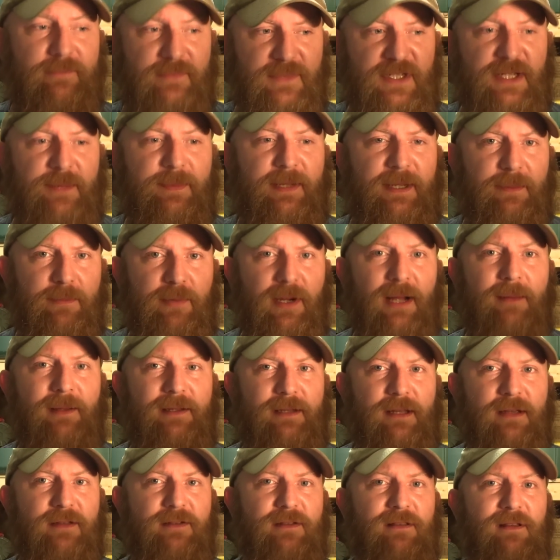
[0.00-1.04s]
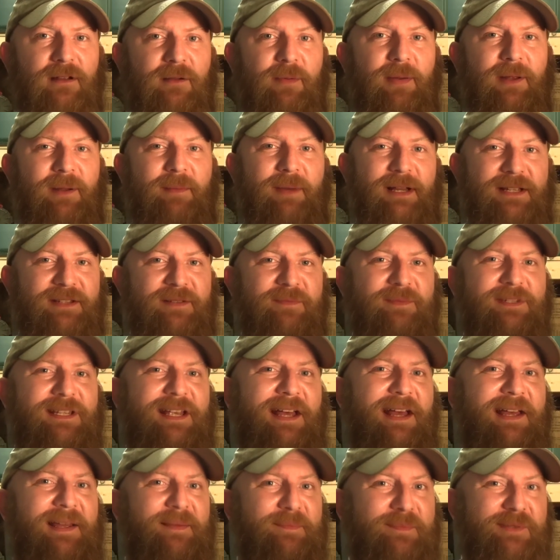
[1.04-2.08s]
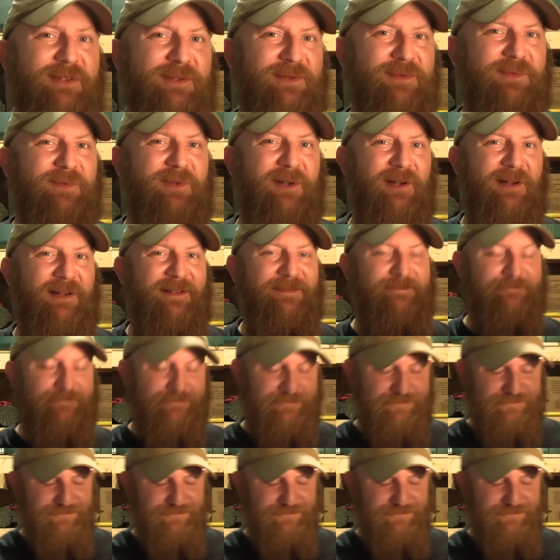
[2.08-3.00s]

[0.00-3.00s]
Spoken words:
Somebody probably knows a little bit about some tapes, right?